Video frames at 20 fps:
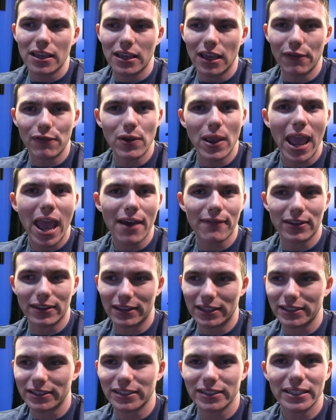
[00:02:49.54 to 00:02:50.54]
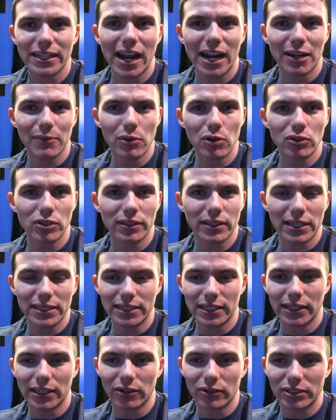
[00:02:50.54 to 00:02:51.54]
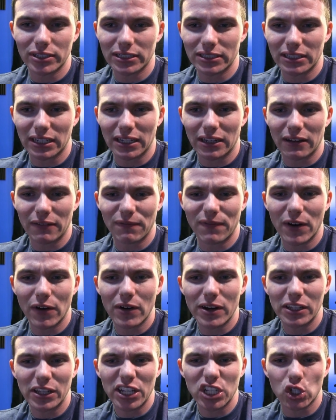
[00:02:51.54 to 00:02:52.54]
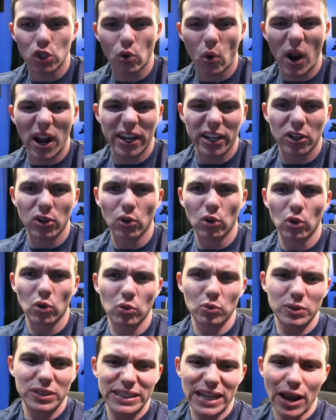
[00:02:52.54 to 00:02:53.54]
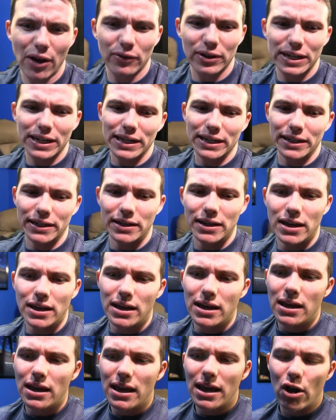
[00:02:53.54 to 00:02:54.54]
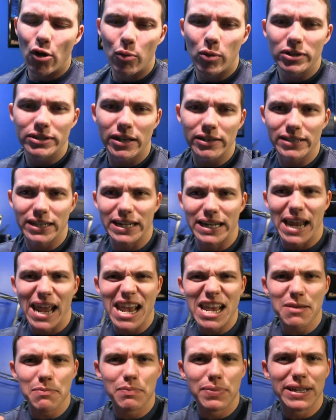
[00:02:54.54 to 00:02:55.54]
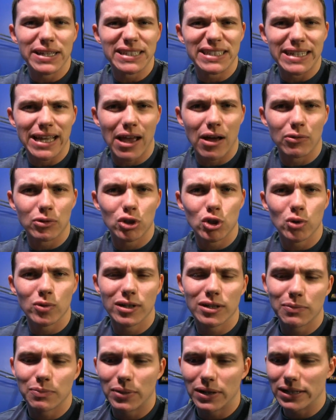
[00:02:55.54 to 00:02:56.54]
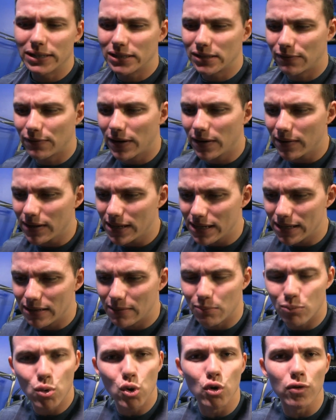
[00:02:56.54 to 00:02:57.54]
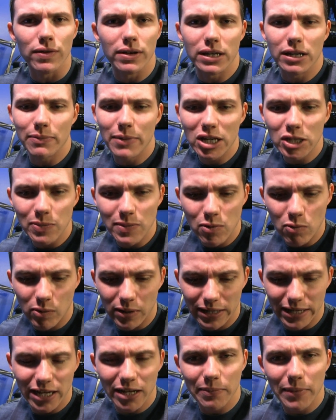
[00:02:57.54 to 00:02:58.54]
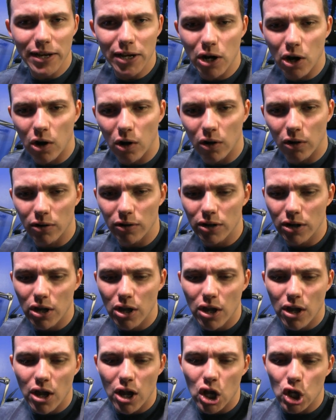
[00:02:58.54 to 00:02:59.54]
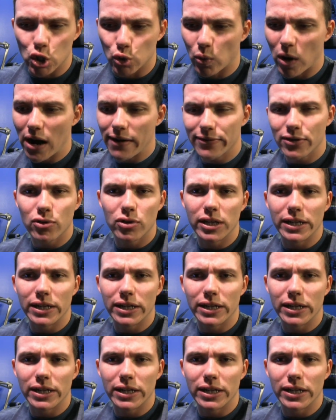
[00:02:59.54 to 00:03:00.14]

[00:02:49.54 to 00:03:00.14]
If you haven't, this is the kind of music that's in there. It's just like a very electronical sounding, it almost has like an 8-bit sound to it, but it's very moving. It makes me want to get in my car, drive through